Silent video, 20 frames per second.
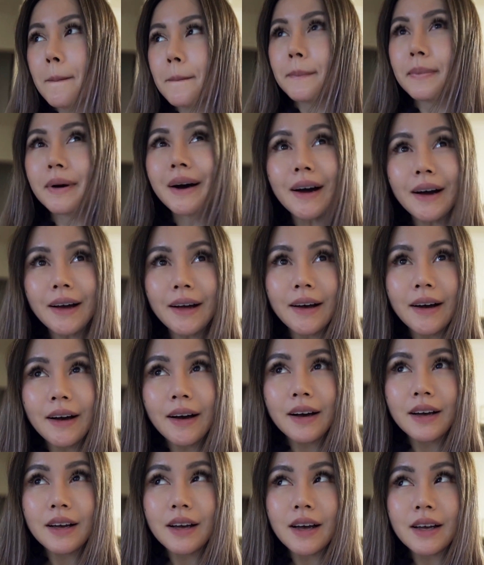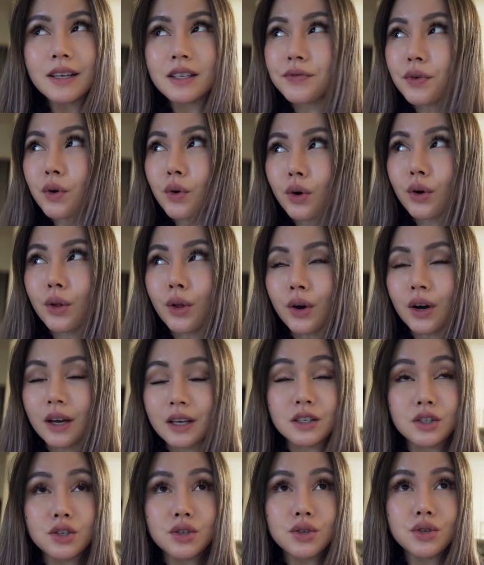But it's 4 o'clock
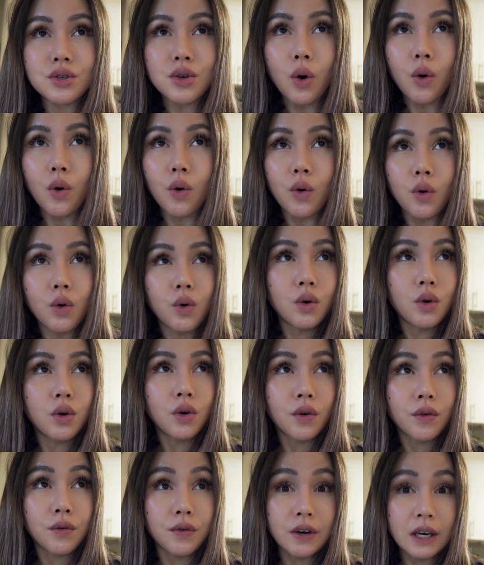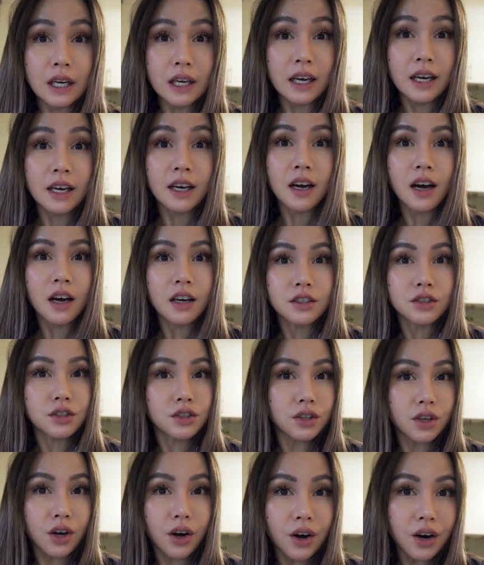and it's so freaking
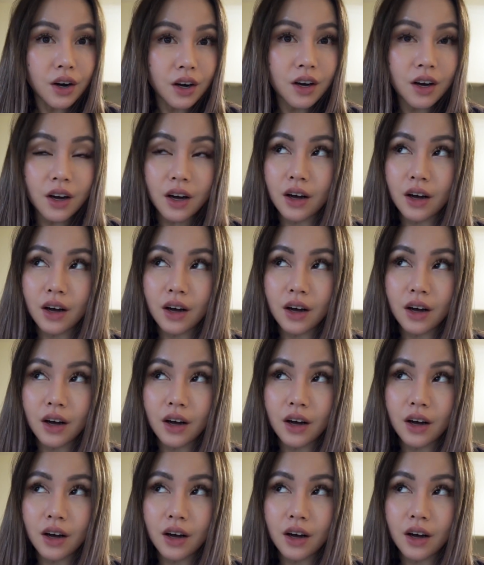dark